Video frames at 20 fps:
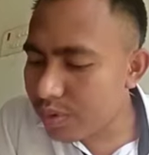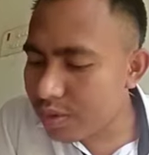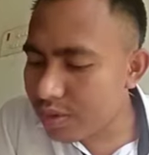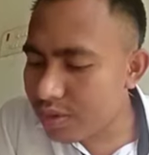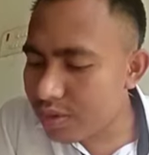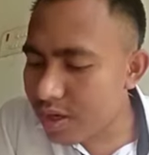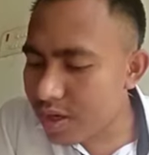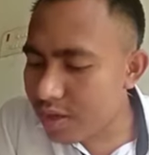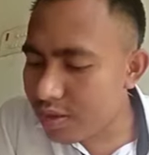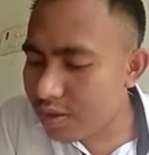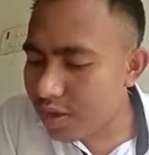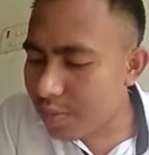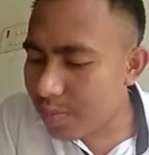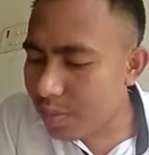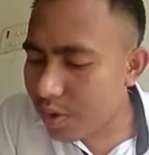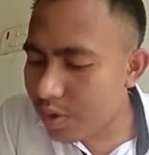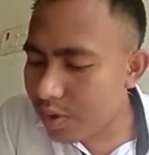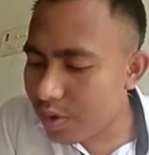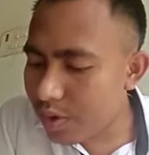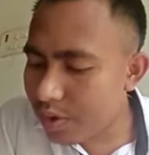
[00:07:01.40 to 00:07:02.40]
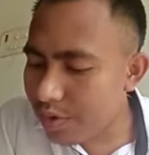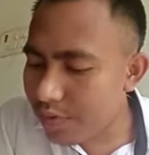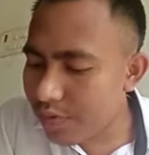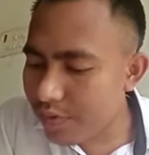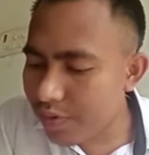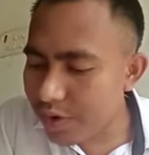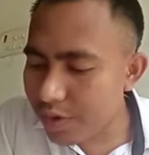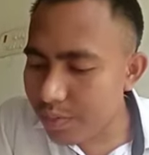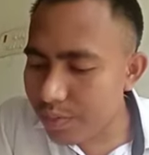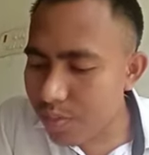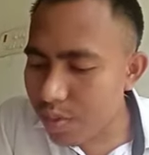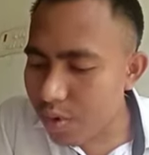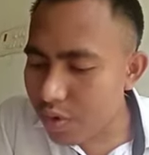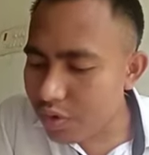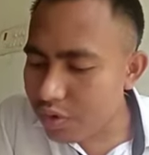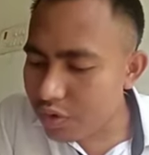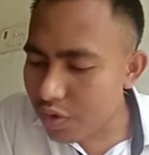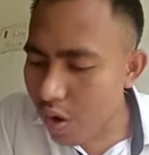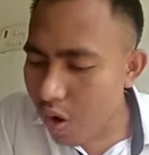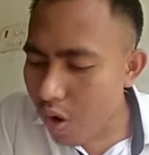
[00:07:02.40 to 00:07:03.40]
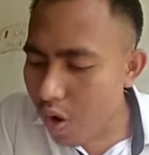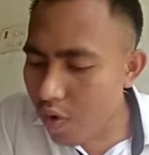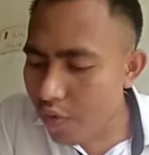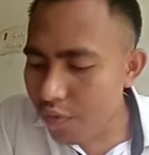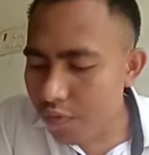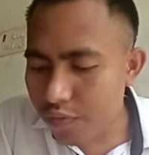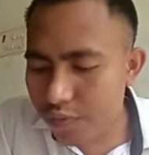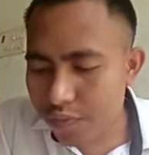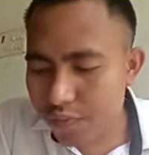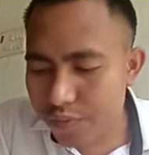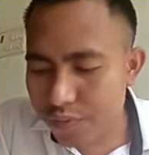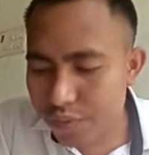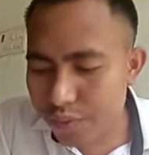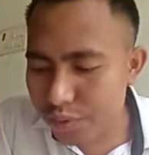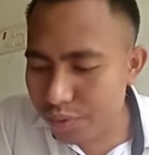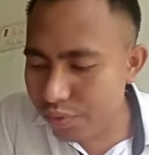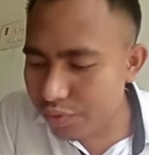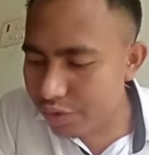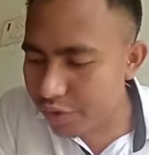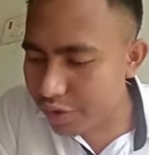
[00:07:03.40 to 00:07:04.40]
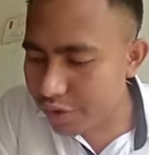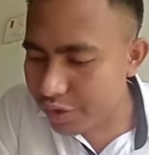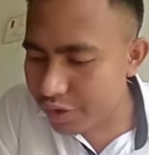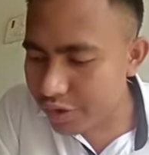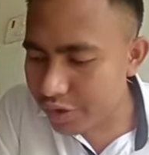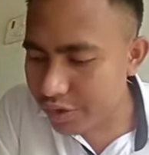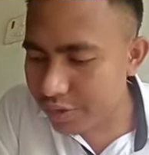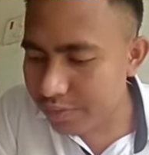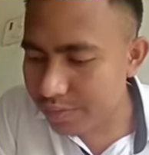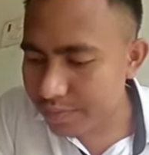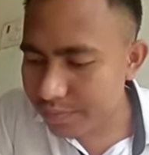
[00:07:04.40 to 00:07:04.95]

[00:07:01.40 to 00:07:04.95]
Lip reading: discuss about the different modes of nutrition.